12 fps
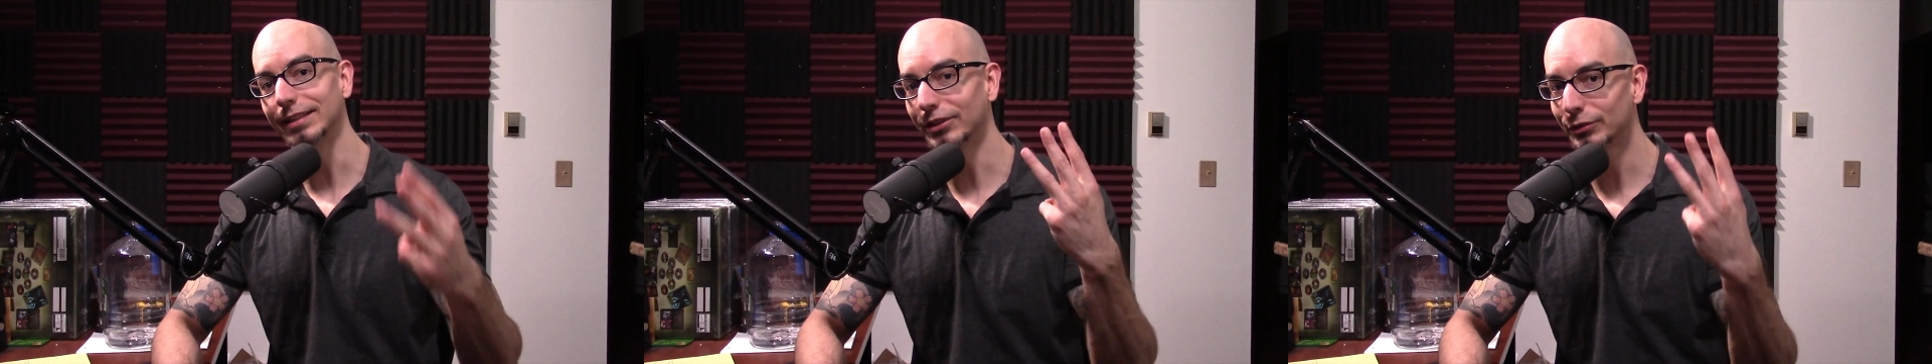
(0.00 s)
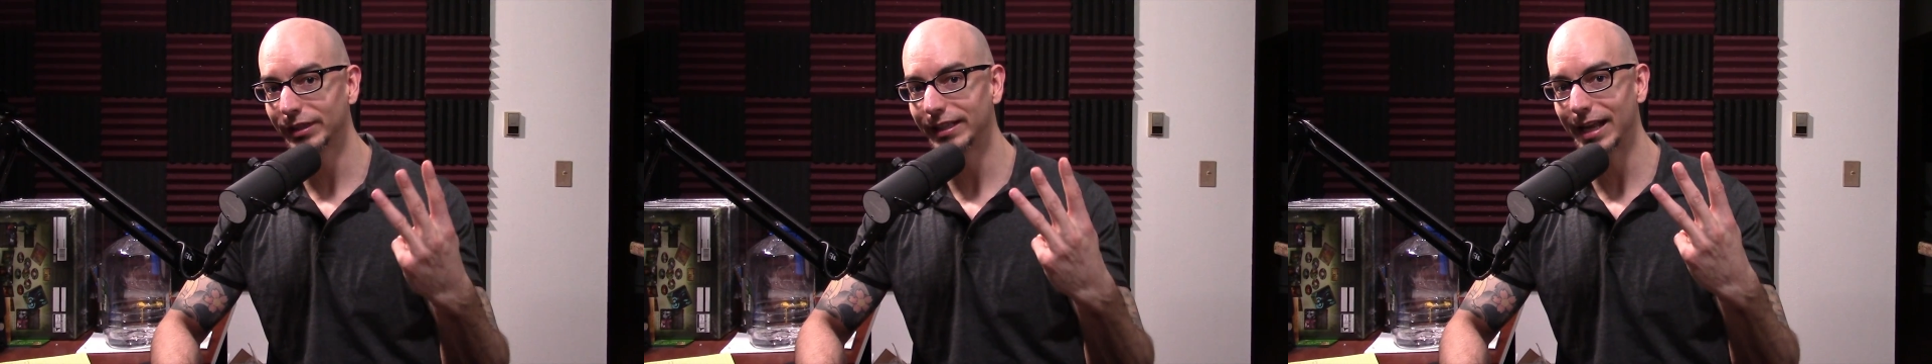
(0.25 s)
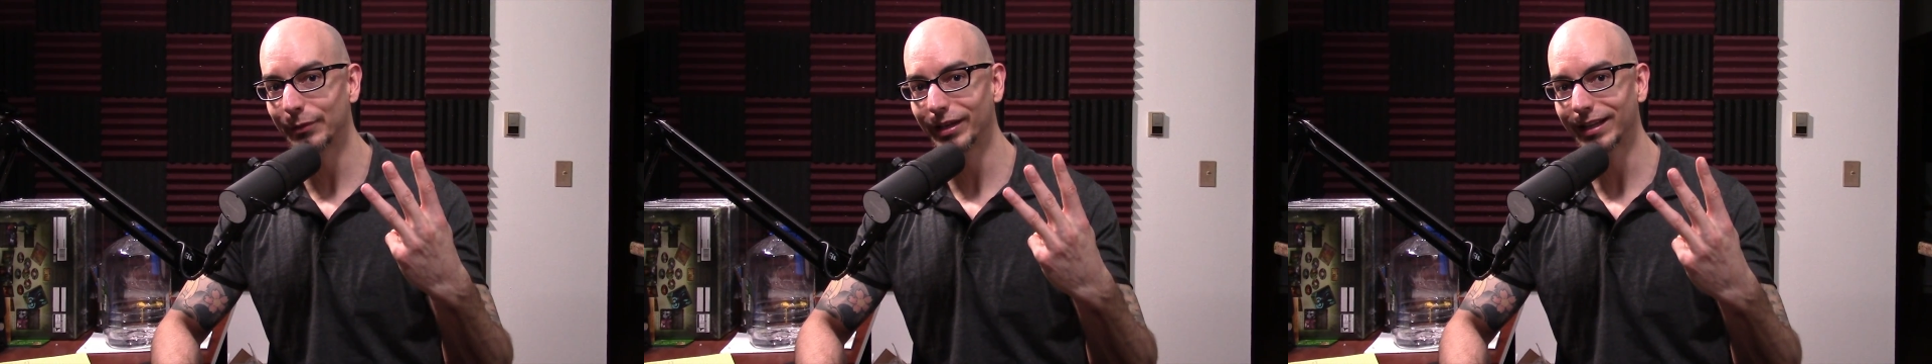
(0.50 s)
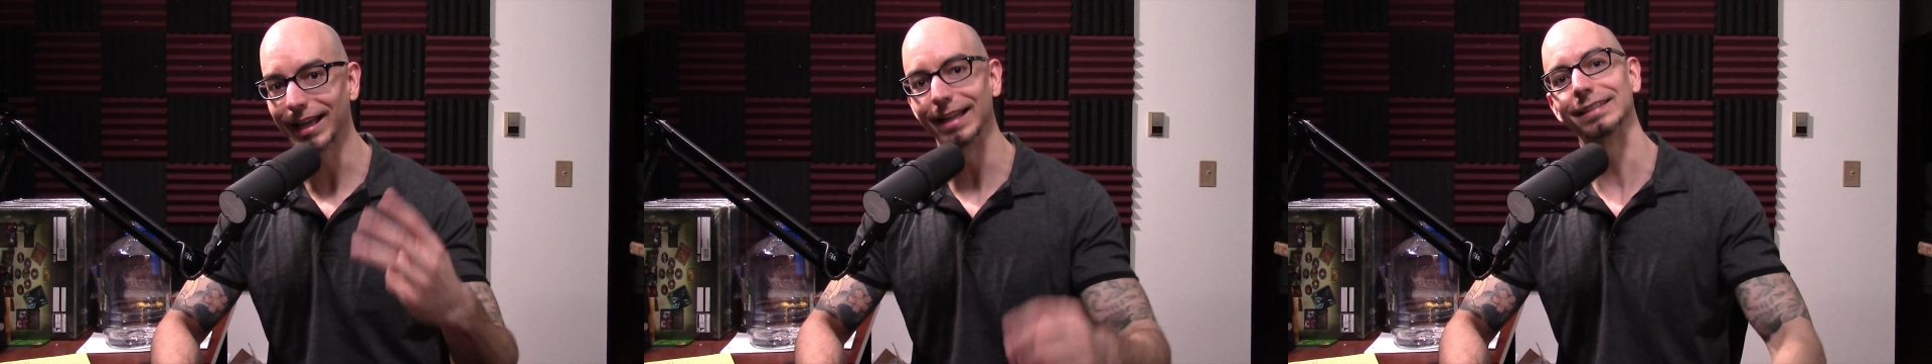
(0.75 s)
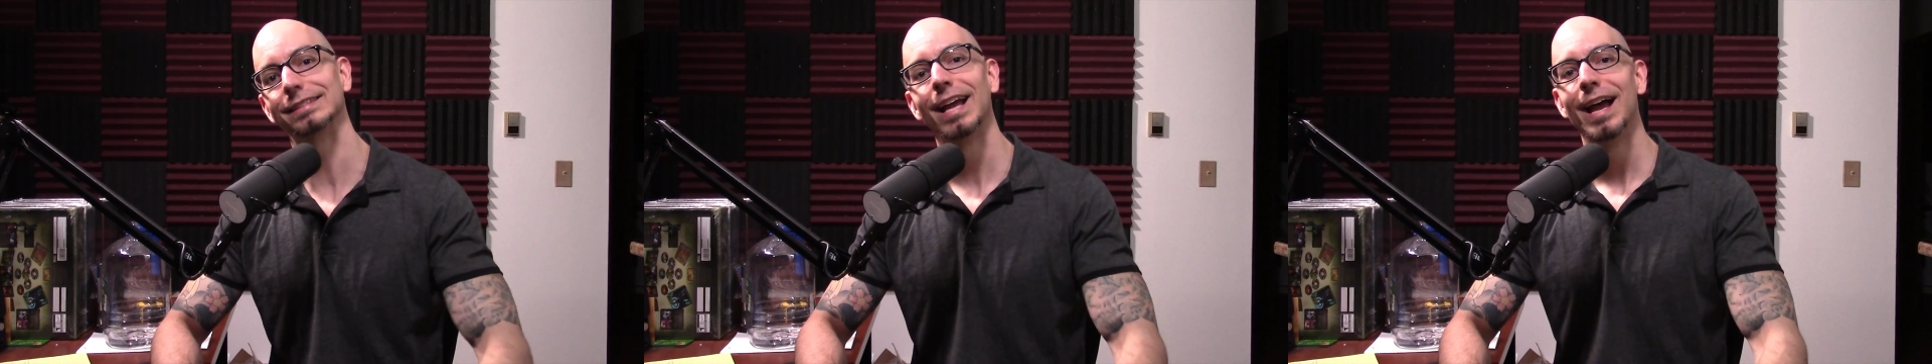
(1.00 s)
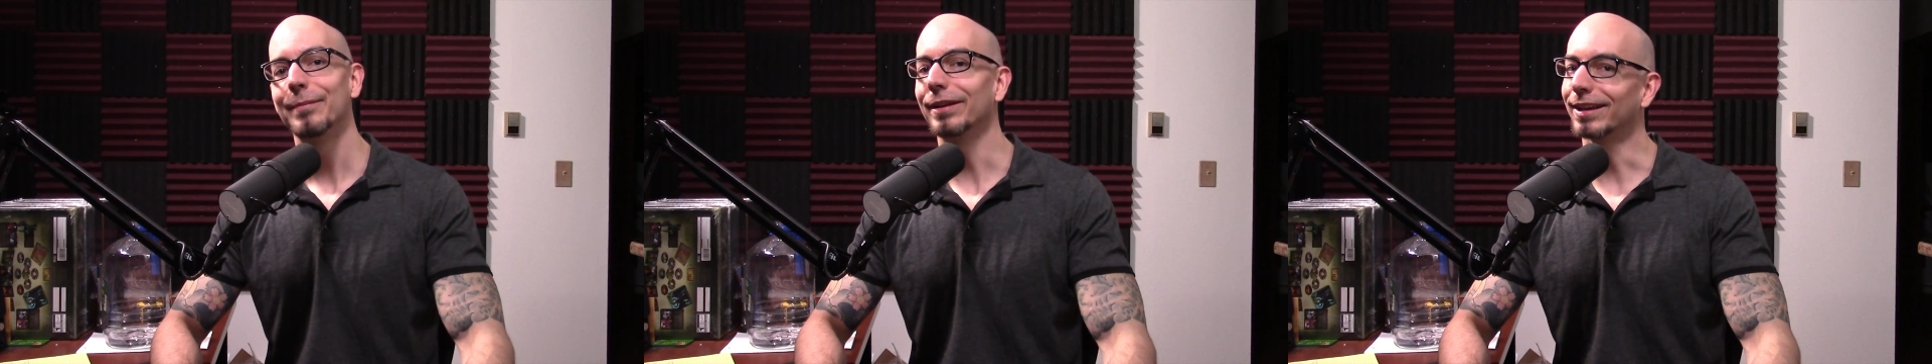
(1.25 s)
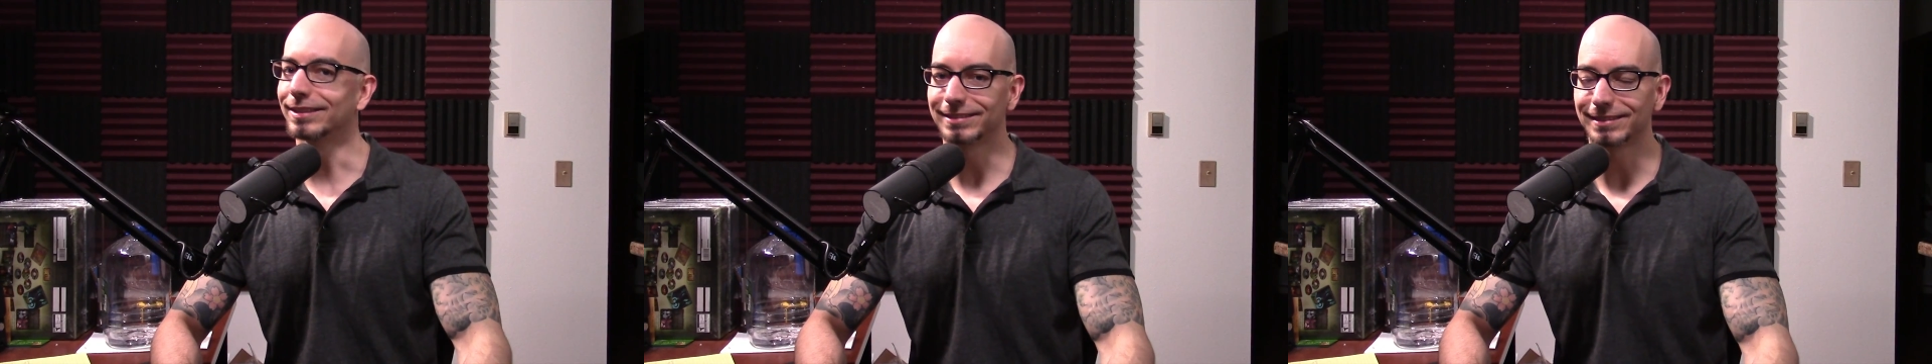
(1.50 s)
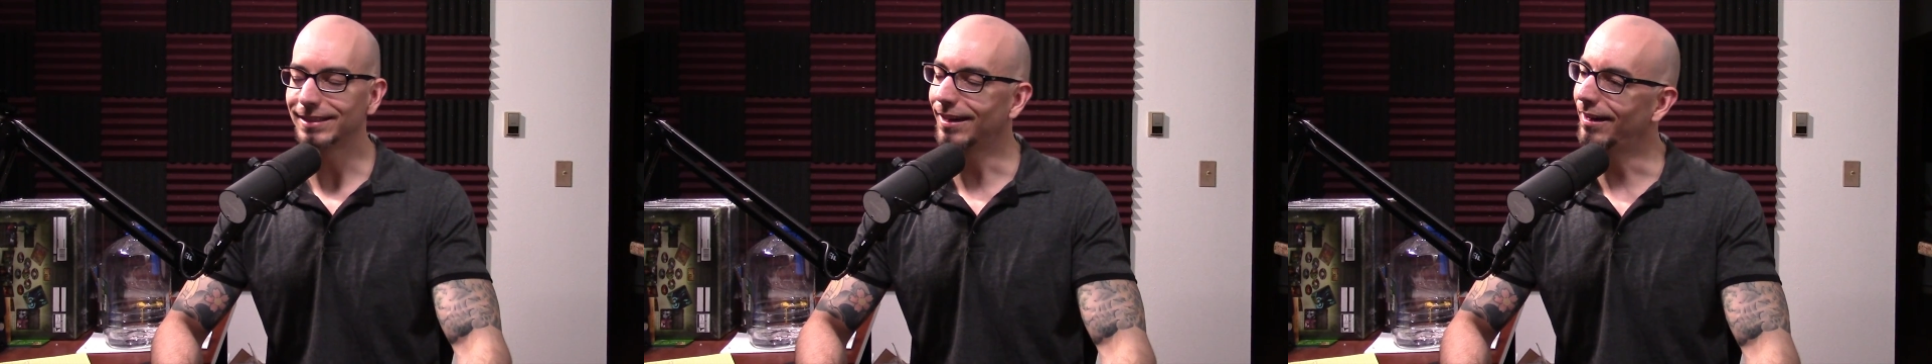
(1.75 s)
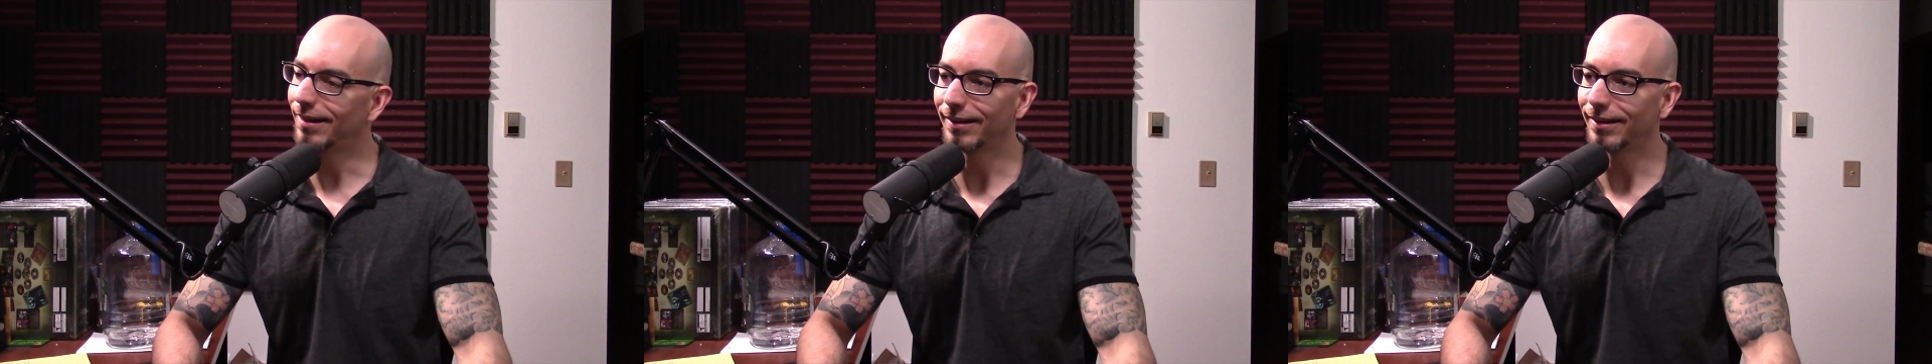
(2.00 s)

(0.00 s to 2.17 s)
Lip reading: and 3-day weekends because,